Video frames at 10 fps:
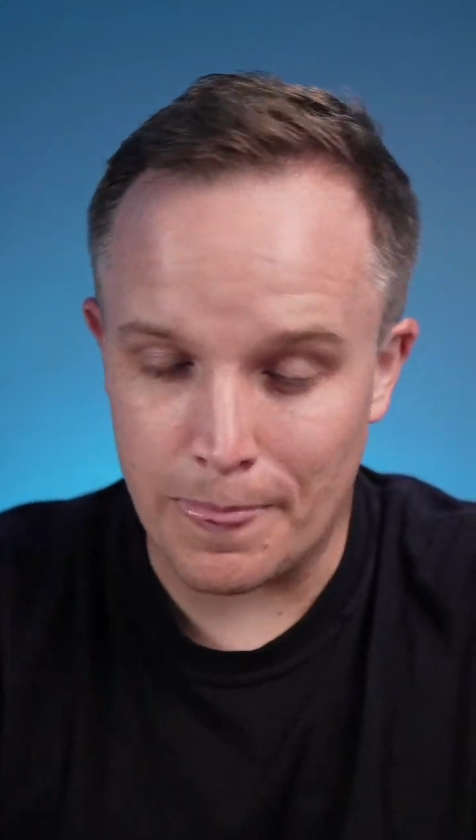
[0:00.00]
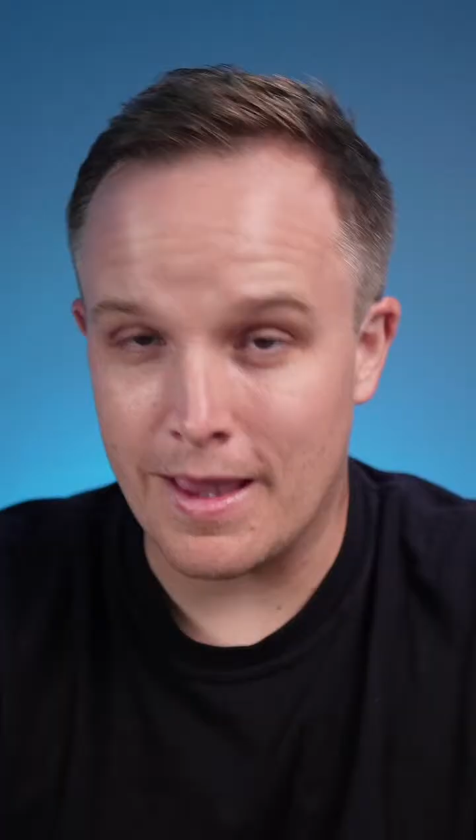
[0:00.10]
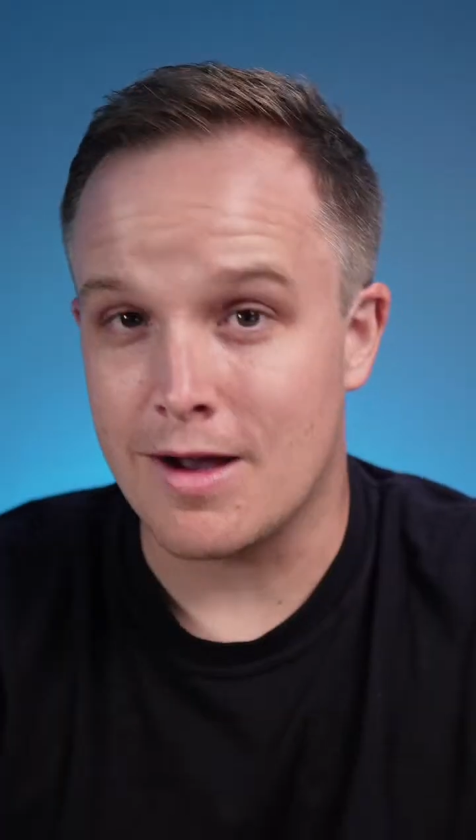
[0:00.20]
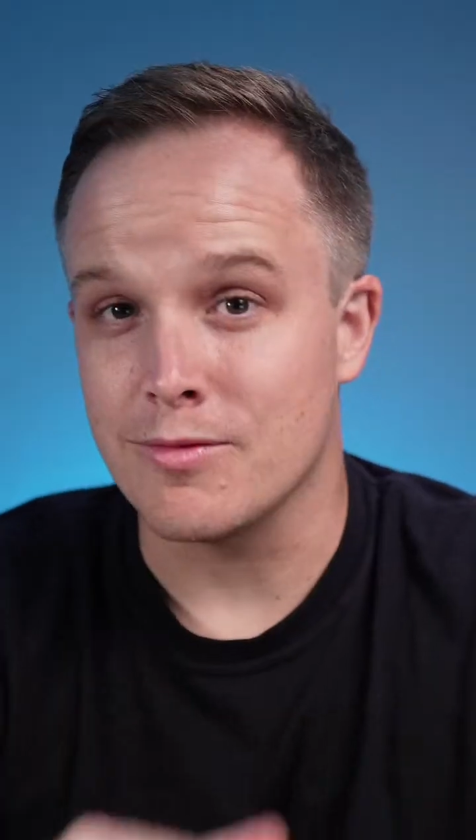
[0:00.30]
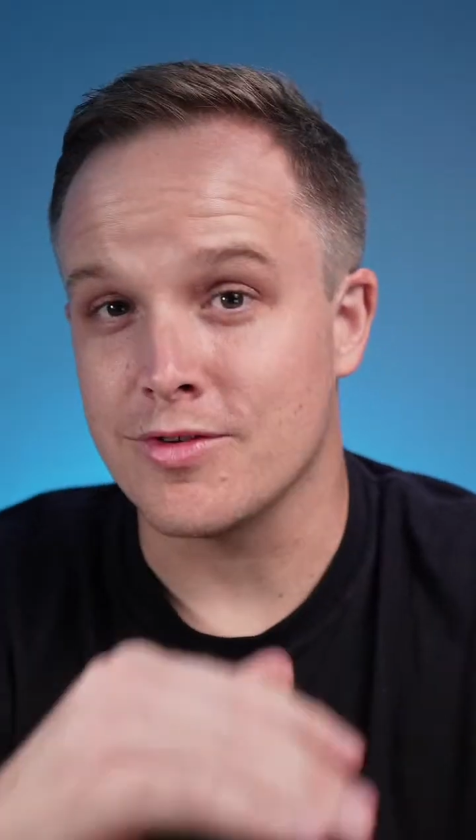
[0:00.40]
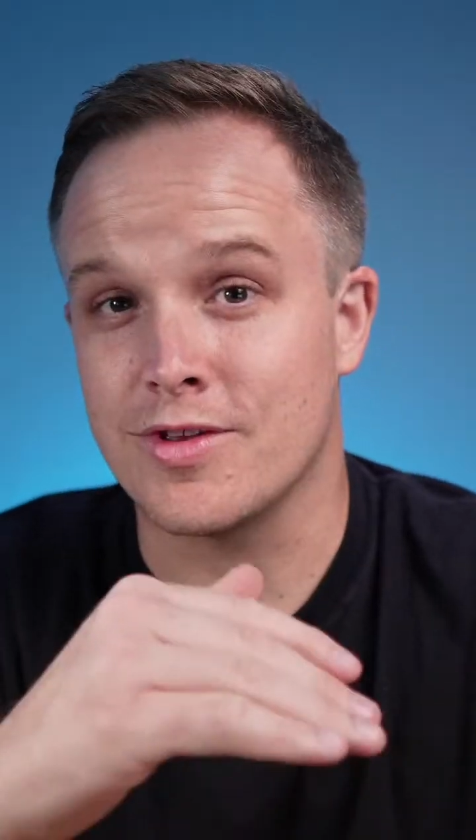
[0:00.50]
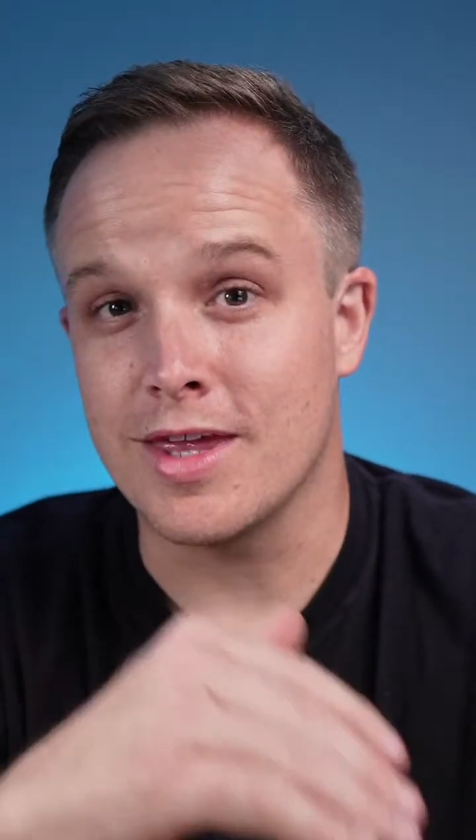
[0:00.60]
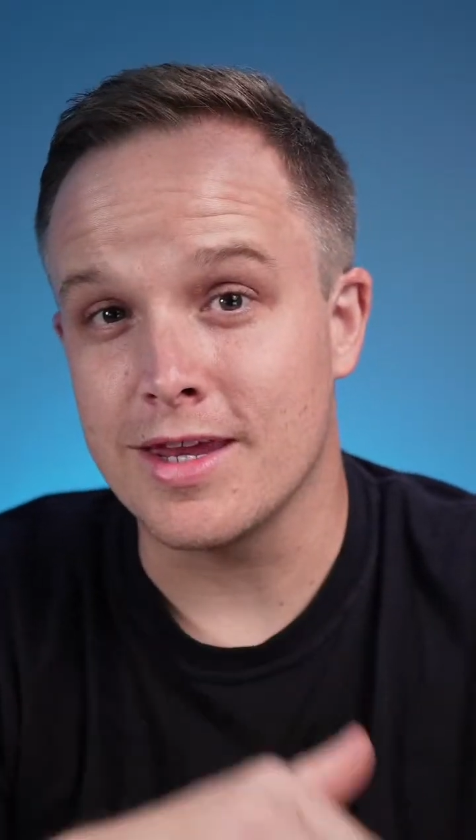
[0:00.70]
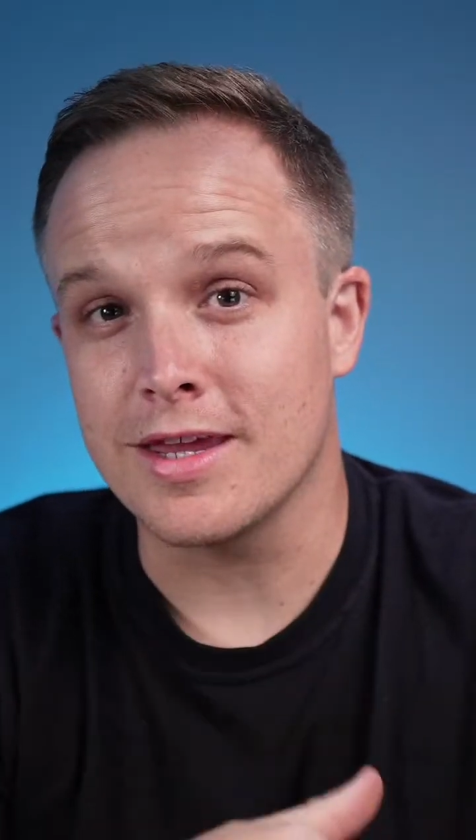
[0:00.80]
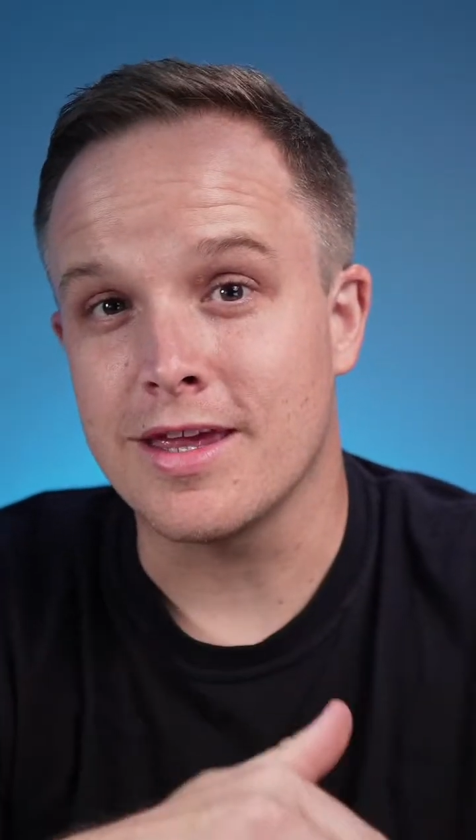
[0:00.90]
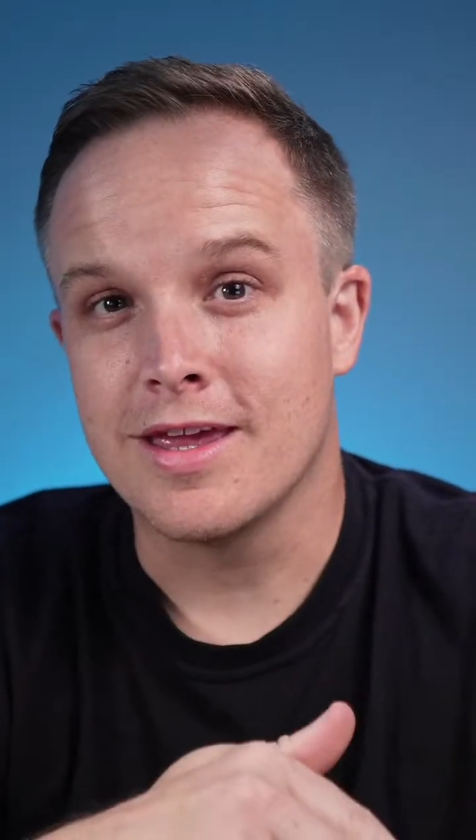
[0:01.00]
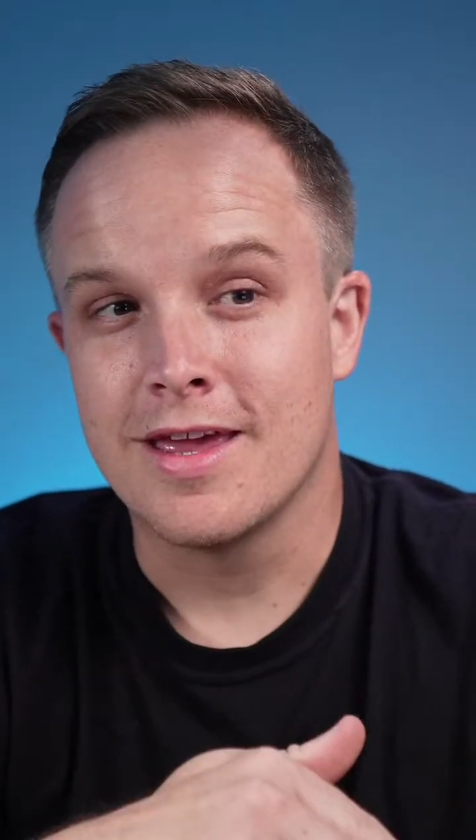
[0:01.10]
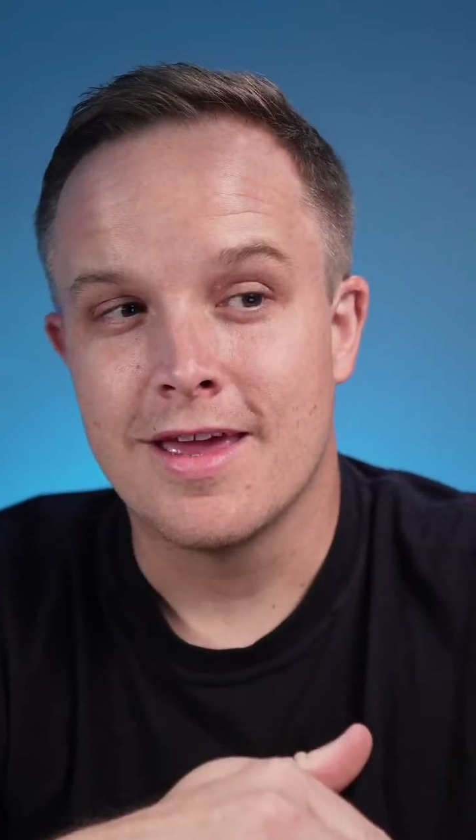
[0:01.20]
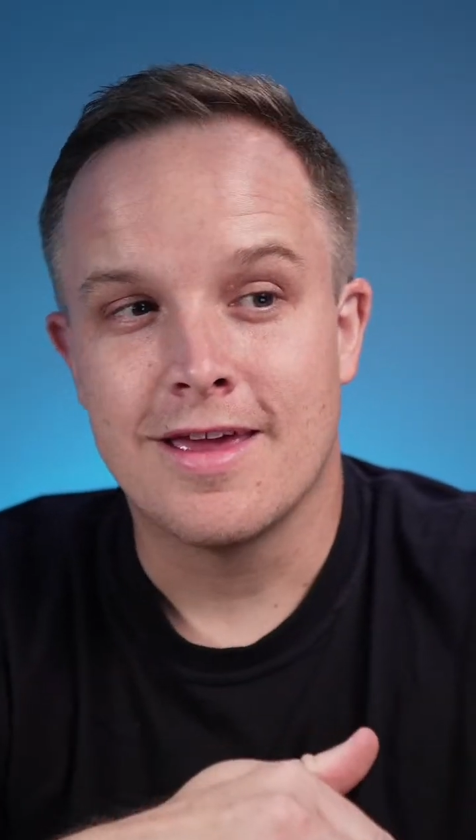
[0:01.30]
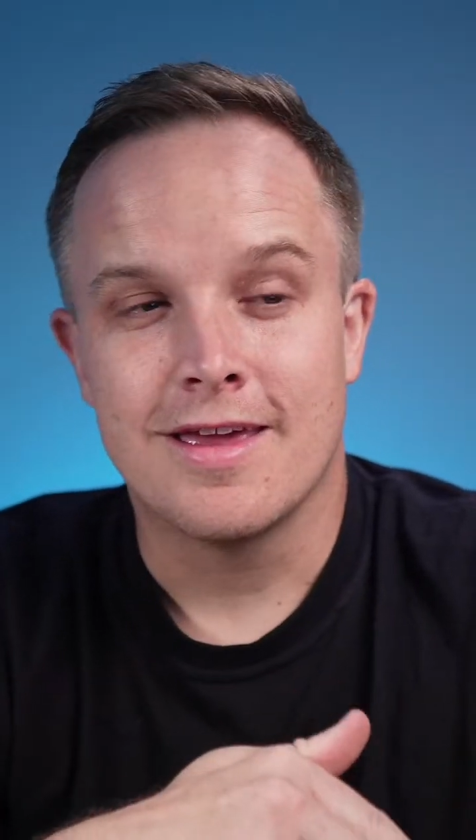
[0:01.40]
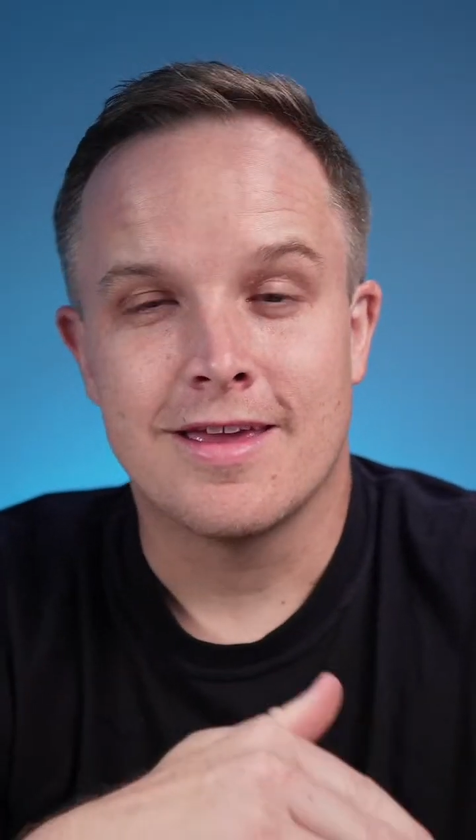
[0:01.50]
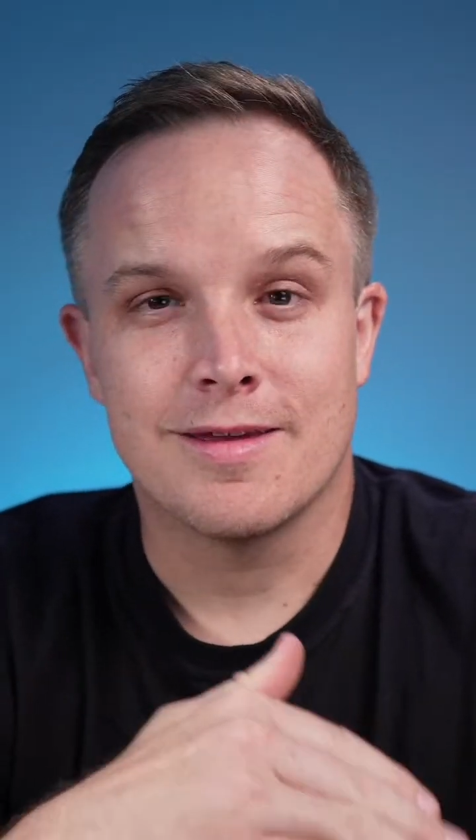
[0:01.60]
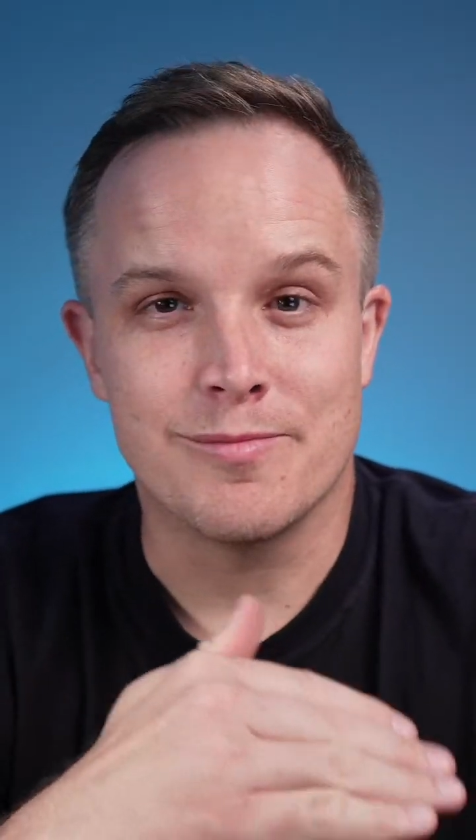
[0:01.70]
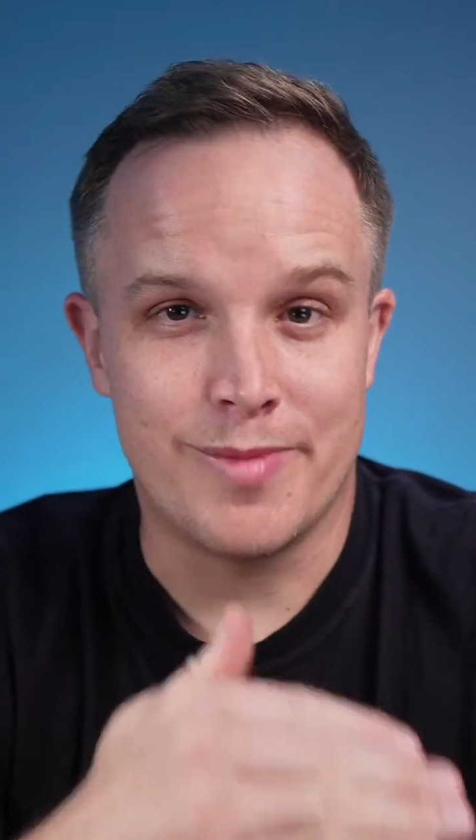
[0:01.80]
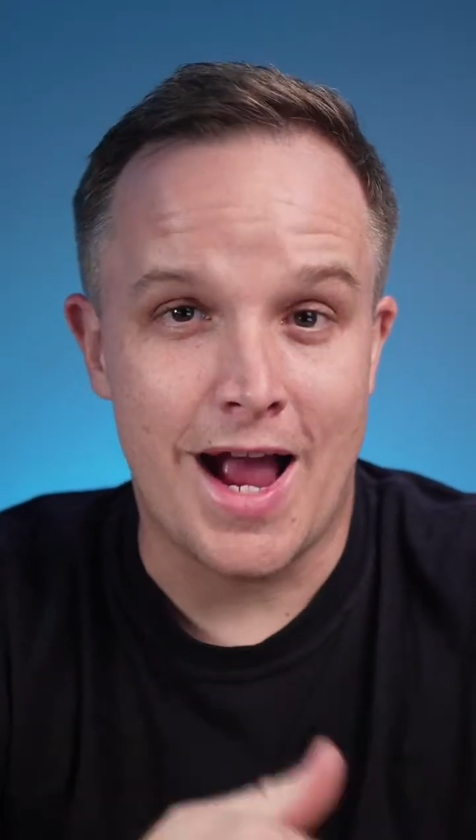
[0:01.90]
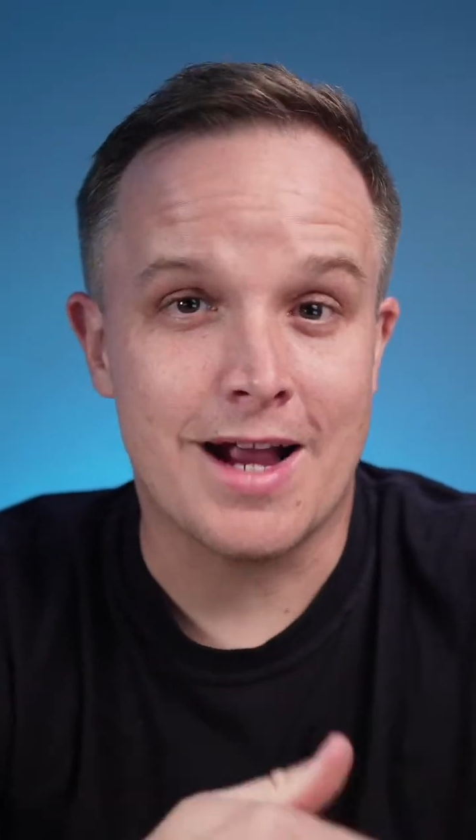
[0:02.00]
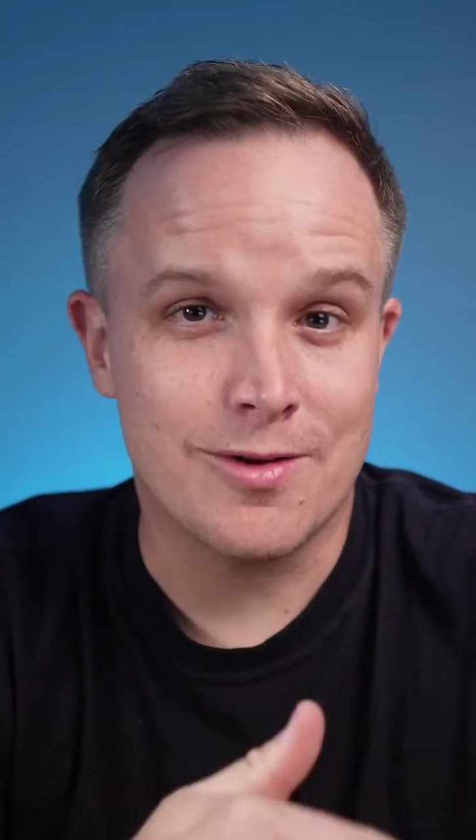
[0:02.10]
I was getting back